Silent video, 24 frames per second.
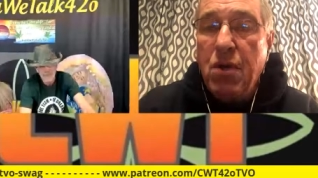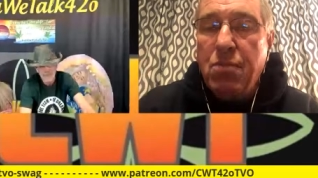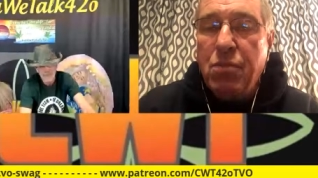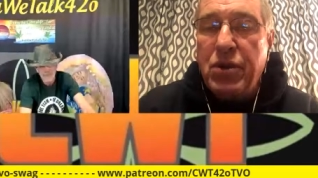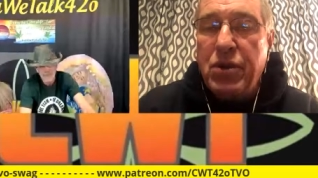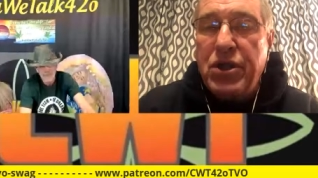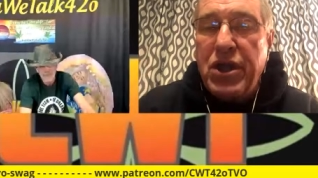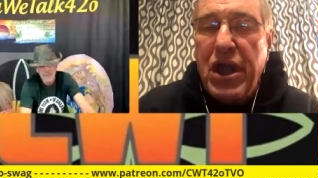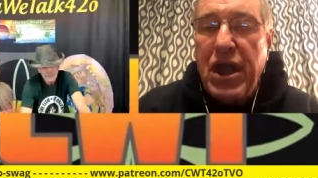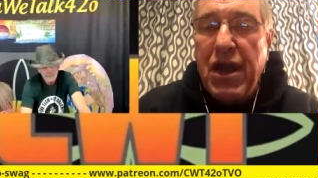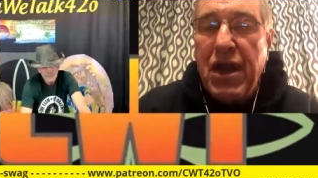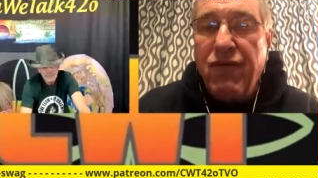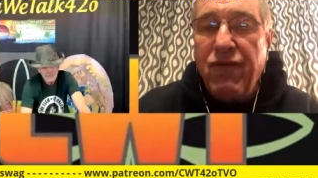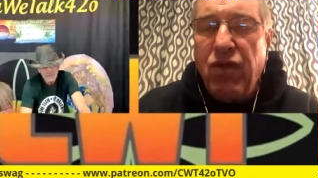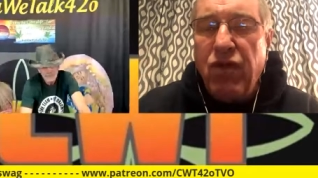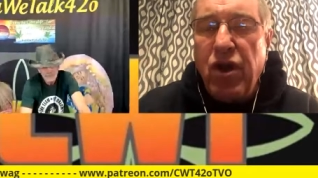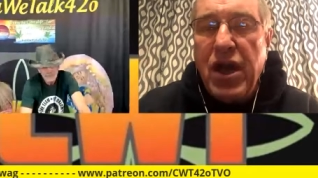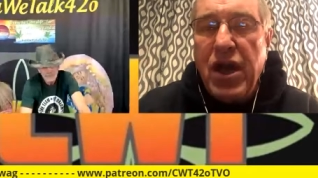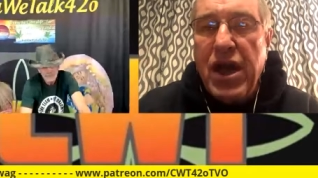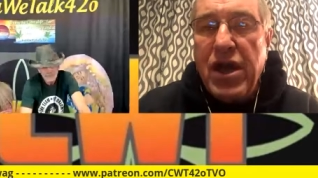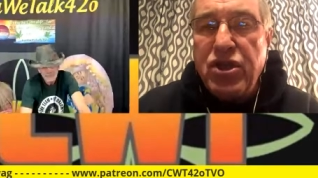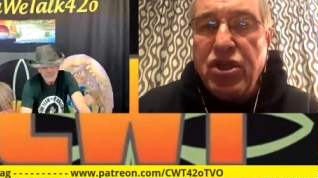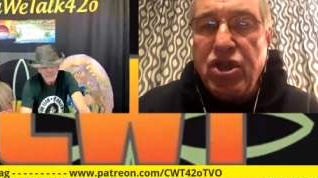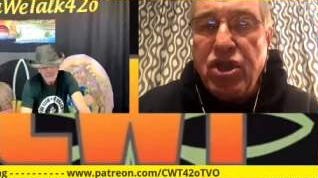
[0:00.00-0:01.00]
but they have
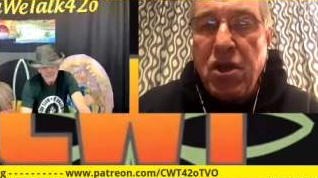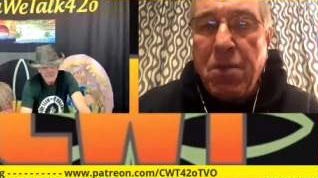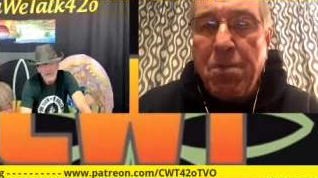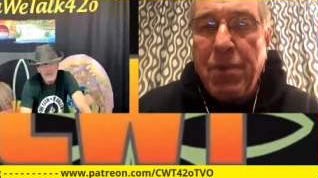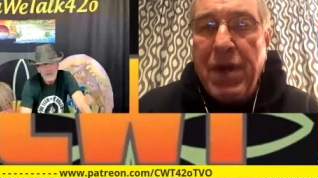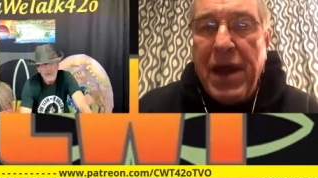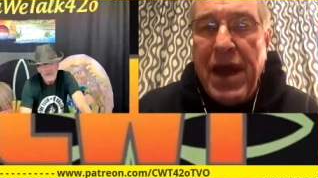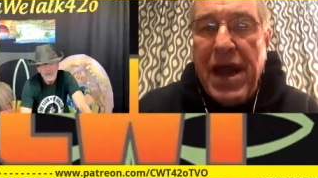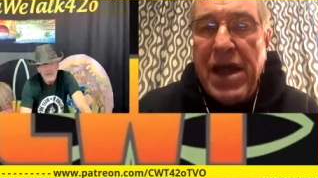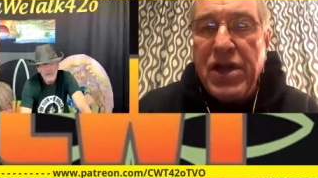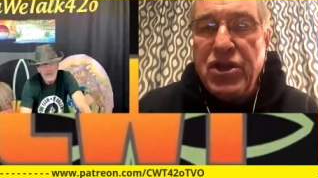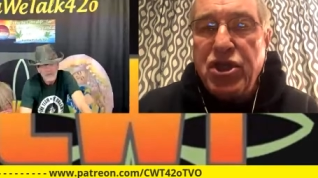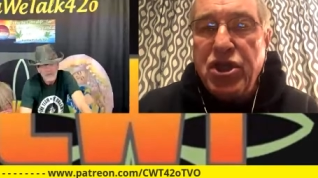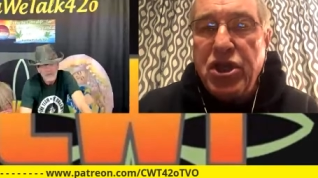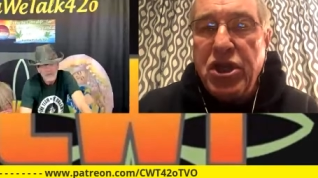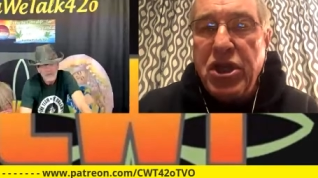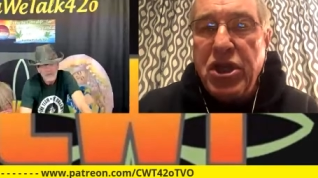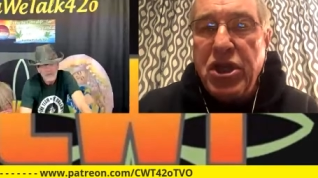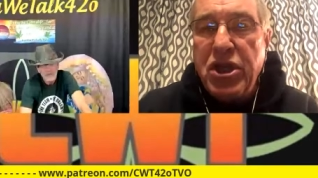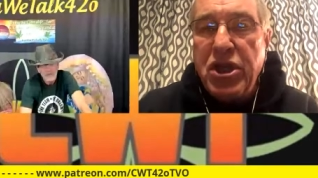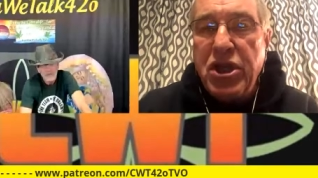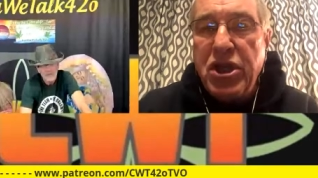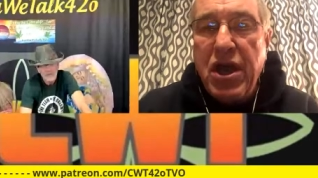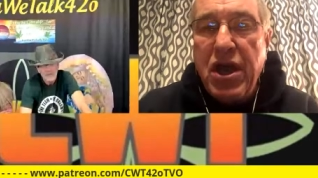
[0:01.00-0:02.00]
less
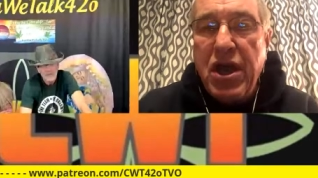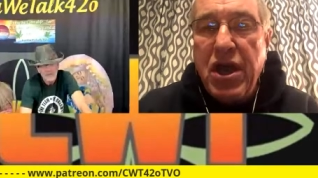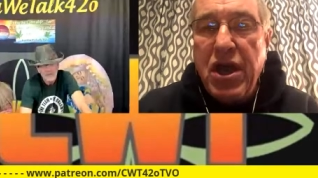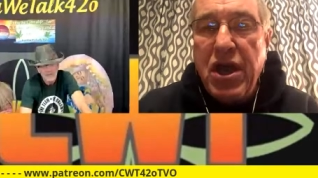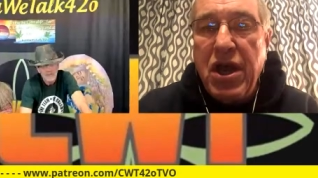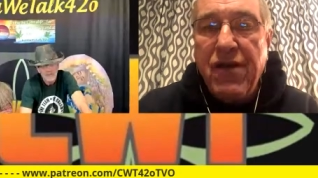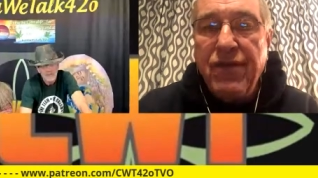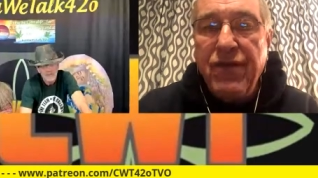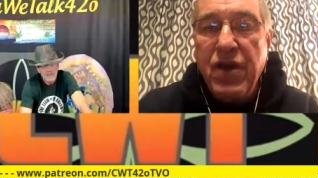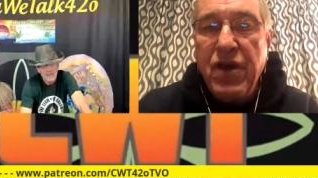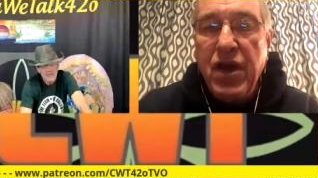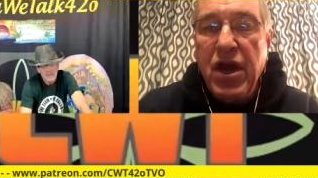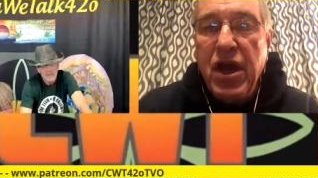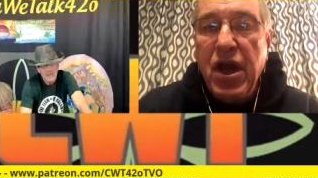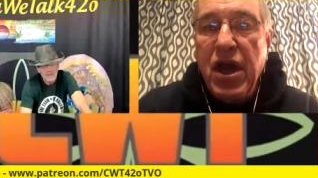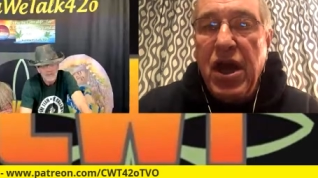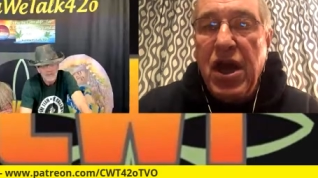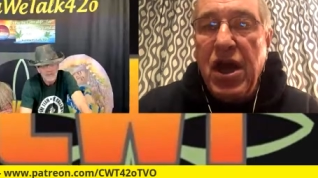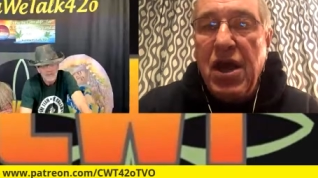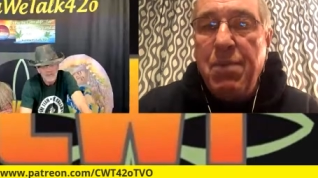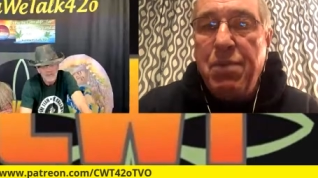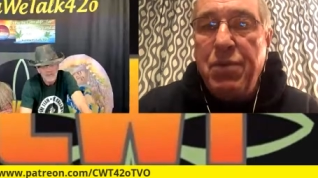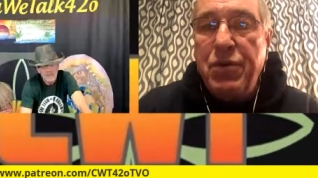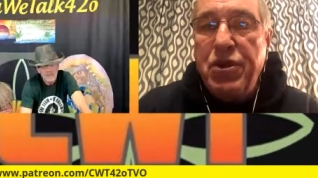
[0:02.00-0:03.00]
capacity to have
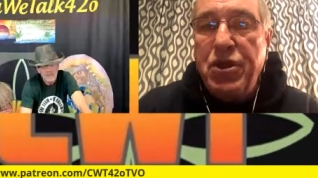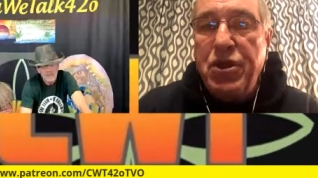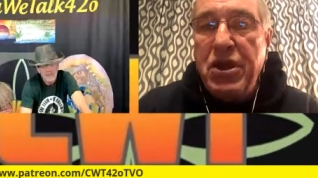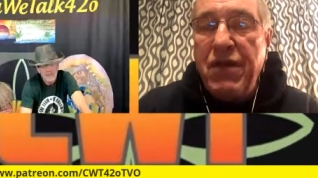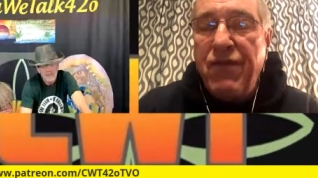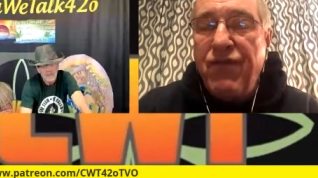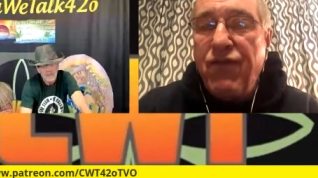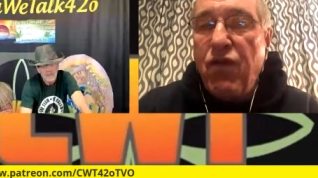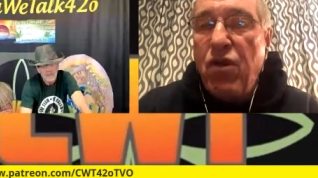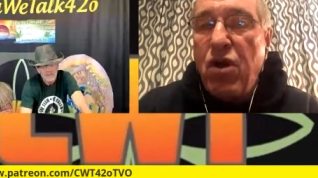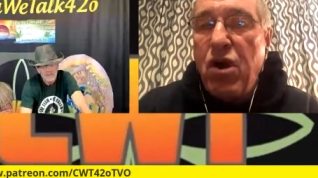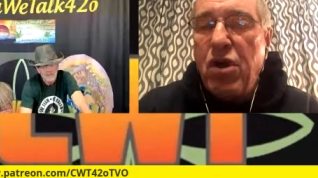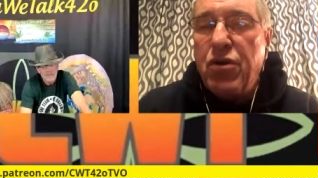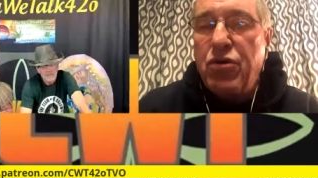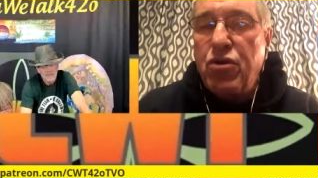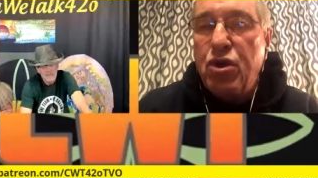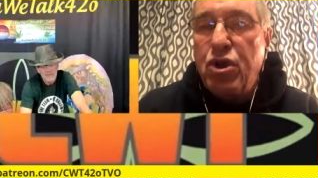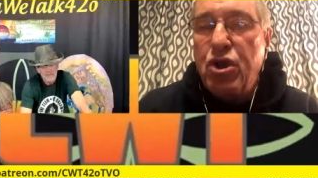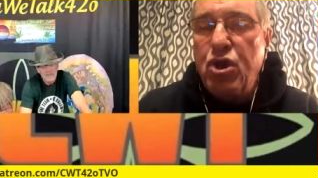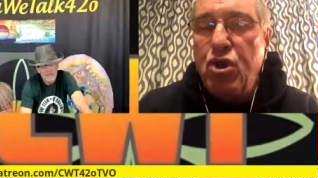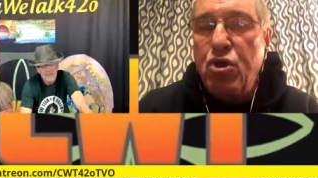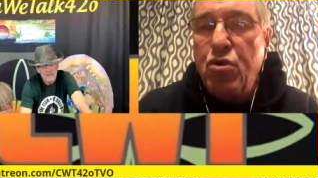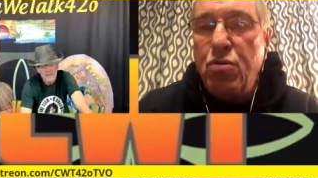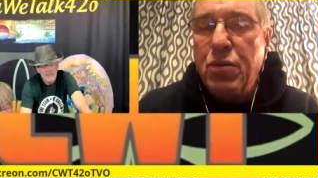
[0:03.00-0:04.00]
empathy for other
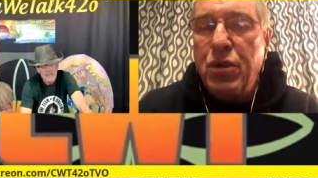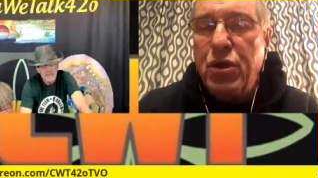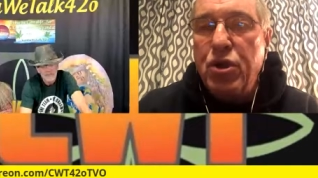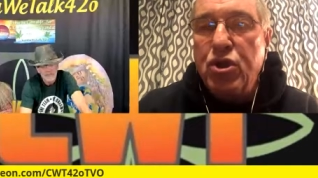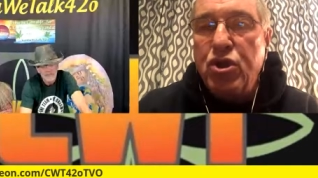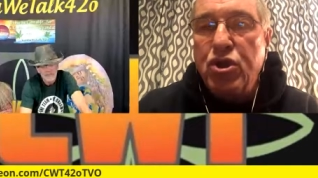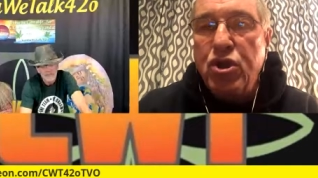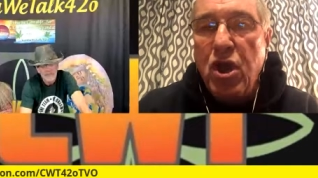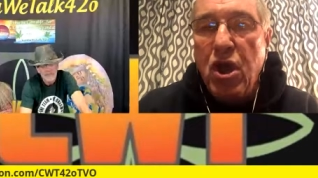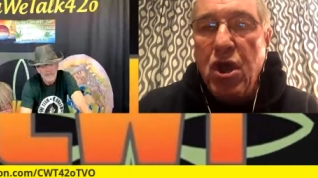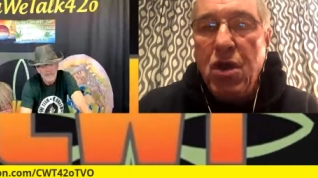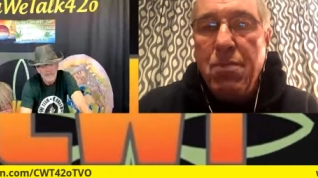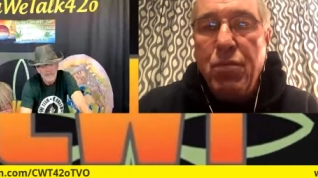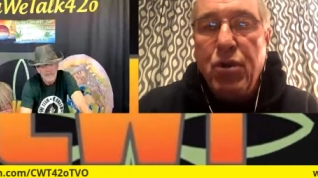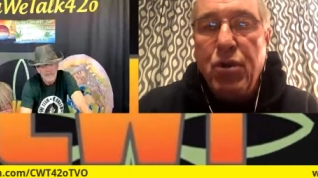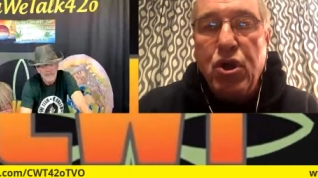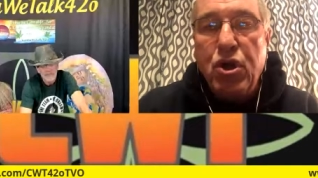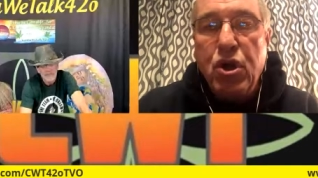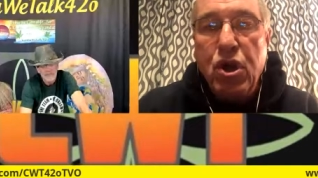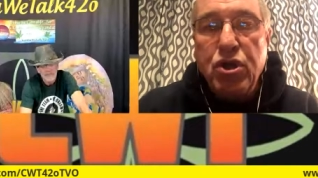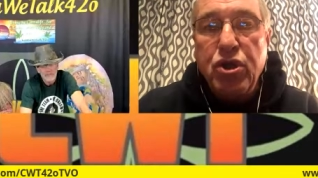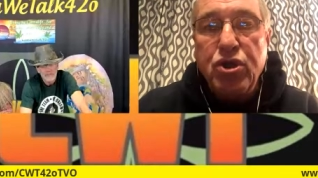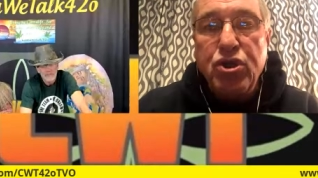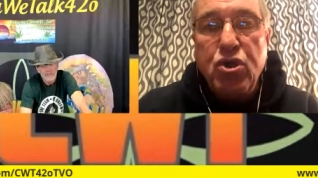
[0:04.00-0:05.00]
humans
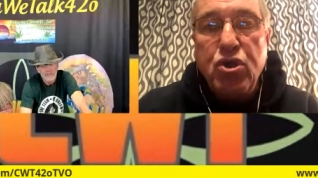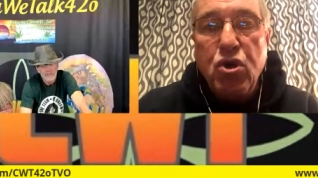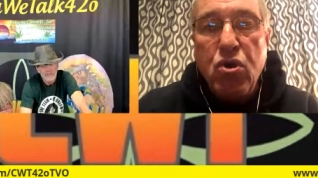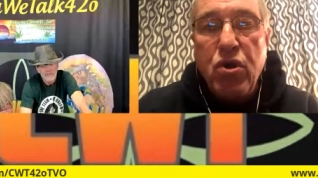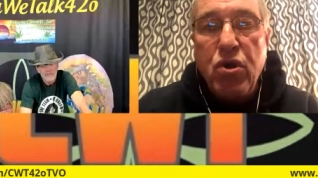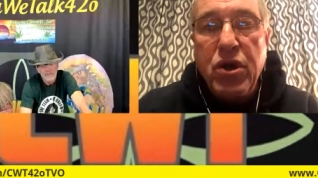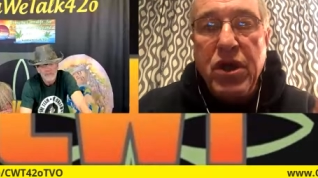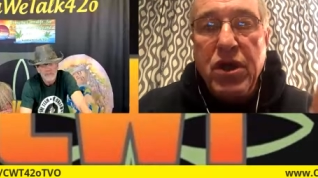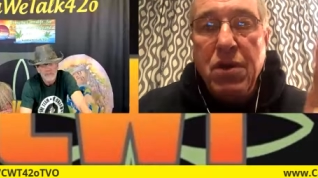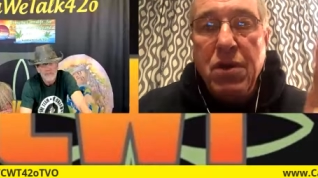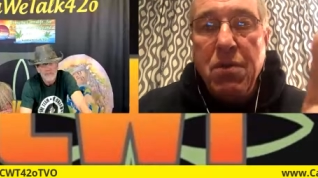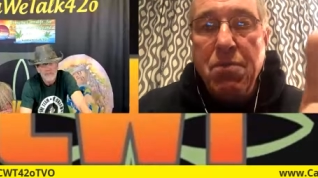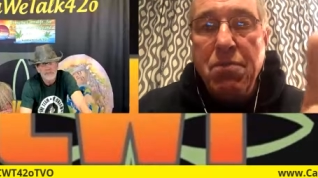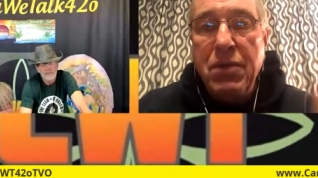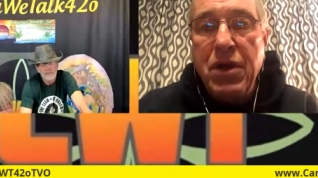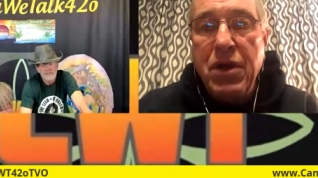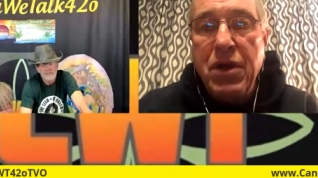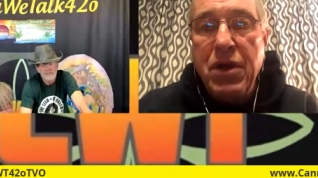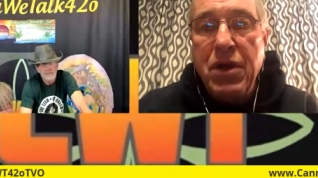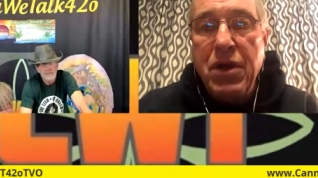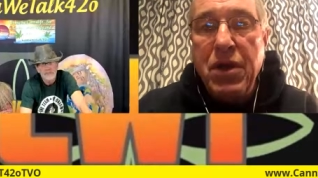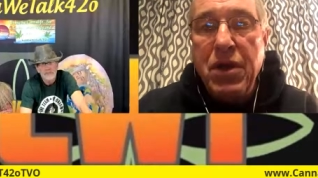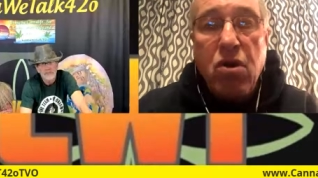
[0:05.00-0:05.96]
because they're in amygdalar